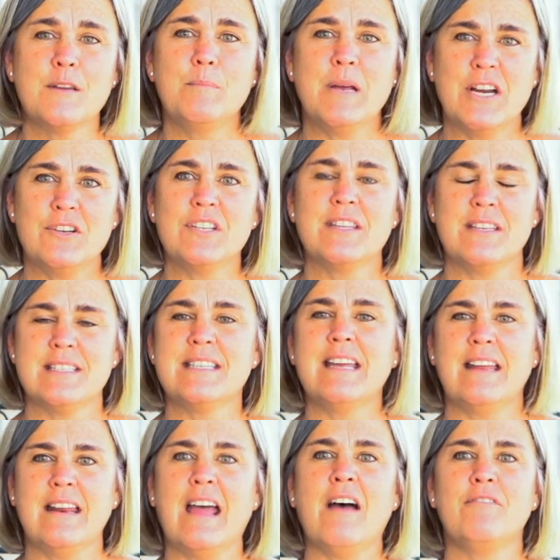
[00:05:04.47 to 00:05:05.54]
compared to the
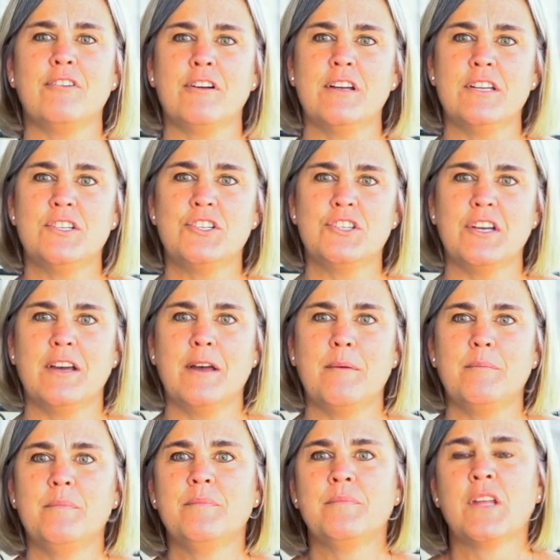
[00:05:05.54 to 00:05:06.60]
state average,
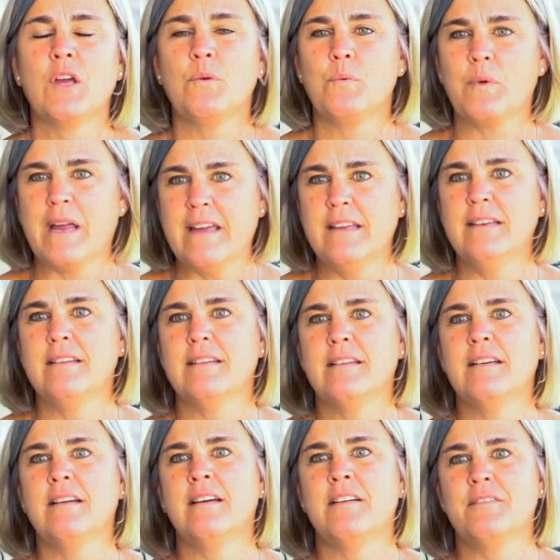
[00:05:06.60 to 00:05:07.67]
rate
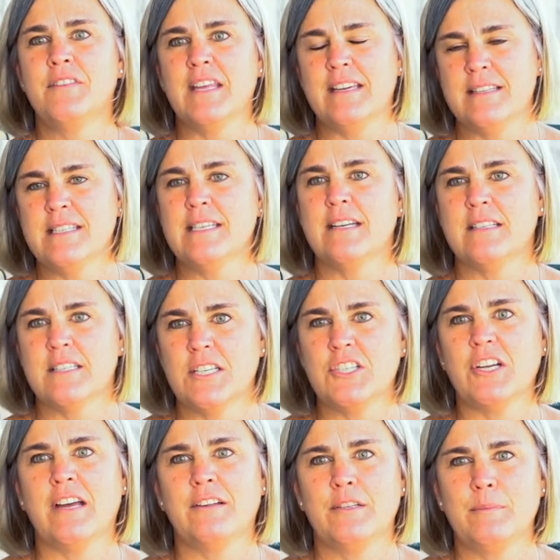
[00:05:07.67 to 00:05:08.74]
of the incidence of
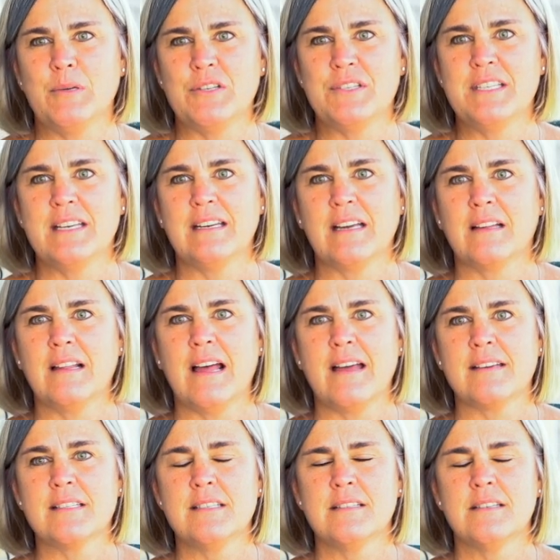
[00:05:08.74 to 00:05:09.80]
child abuse and
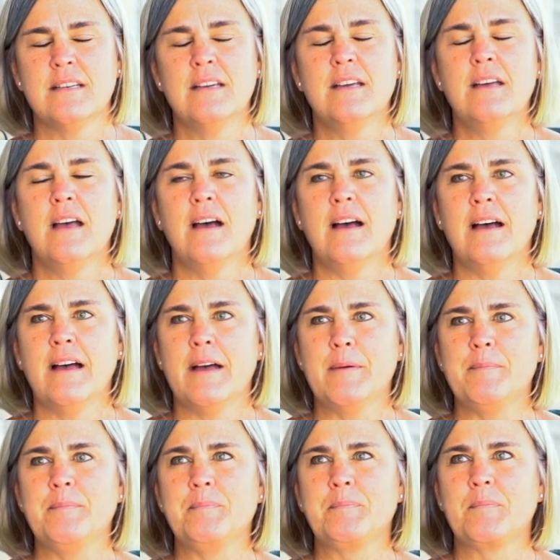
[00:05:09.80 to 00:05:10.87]
neglect.
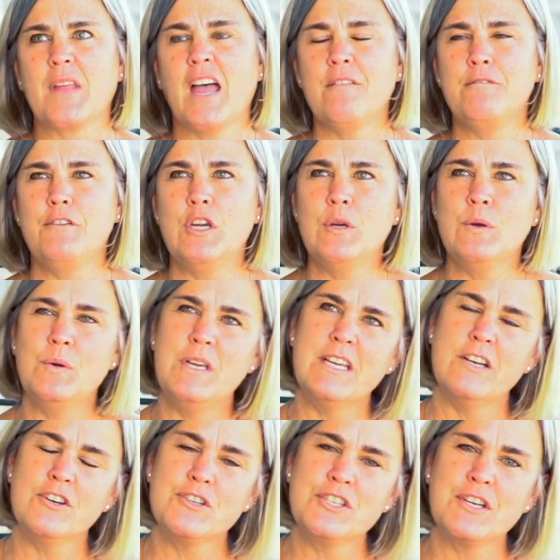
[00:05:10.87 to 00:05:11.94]
A few
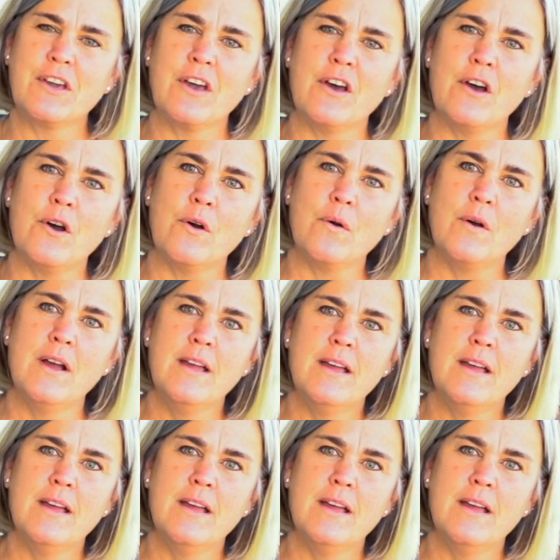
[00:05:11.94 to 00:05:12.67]
years ago,